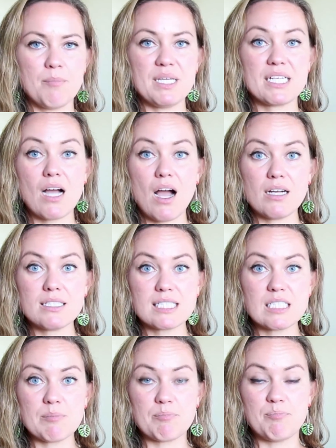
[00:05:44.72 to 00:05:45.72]
Because
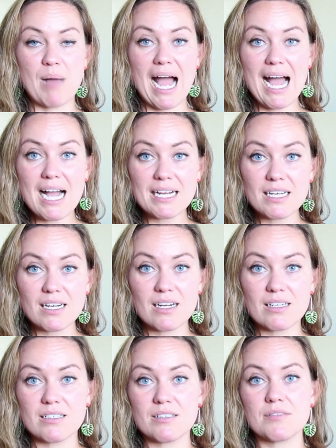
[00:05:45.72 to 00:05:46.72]
the back
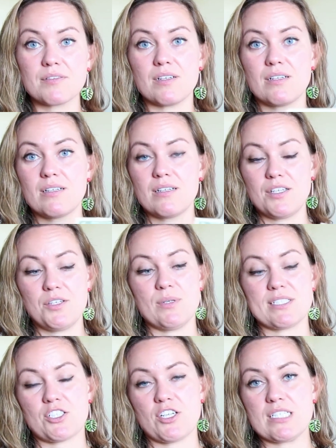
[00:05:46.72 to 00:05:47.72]
of
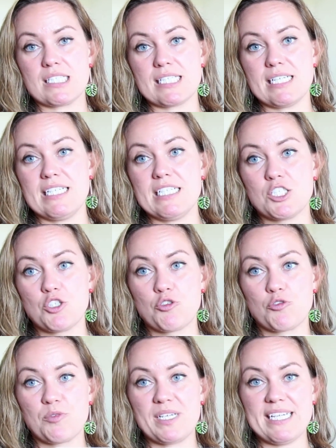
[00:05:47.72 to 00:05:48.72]
US currency is
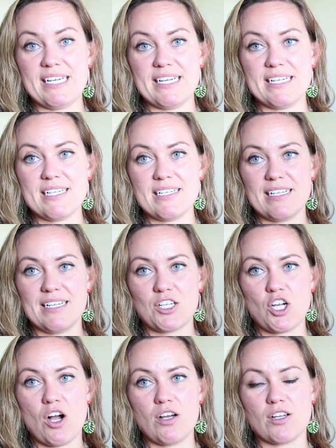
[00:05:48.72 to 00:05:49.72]
green in
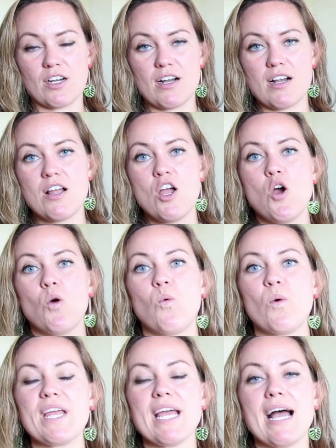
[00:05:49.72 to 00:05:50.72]
color,
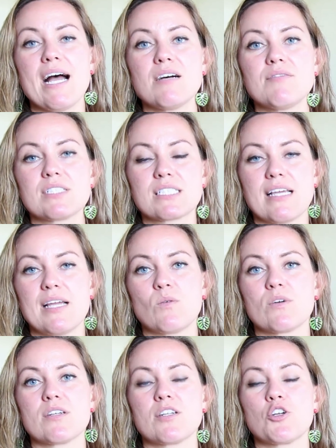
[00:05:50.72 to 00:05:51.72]
we have a slang
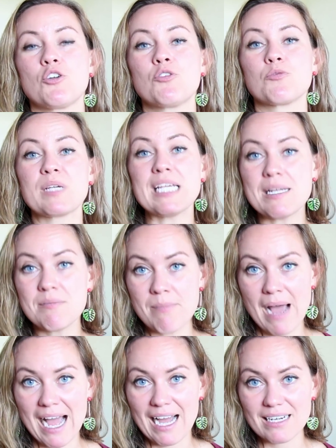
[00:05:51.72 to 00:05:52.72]
word,
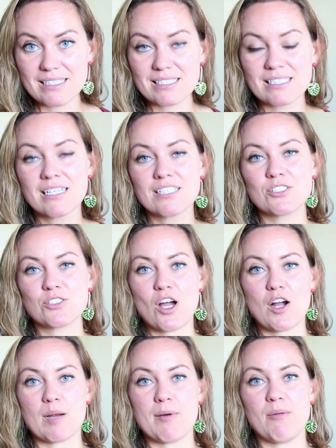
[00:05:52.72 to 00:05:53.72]
greenbacks, to
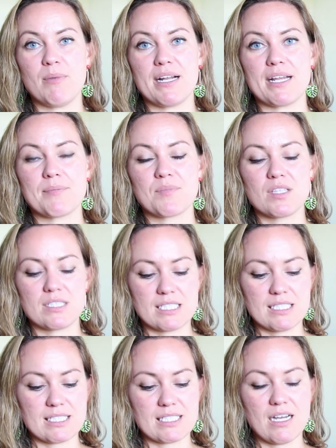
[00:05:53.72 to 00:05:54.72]
talk about money. This
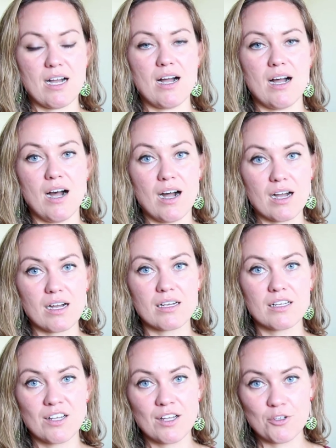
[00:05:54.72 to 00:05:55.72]
is a
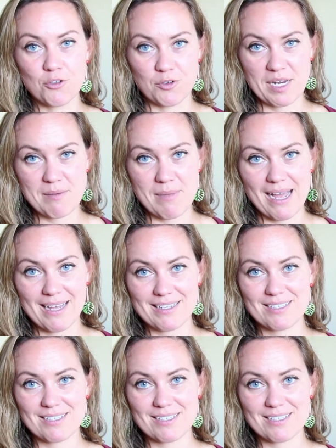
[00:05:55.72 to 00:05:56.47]
greenback.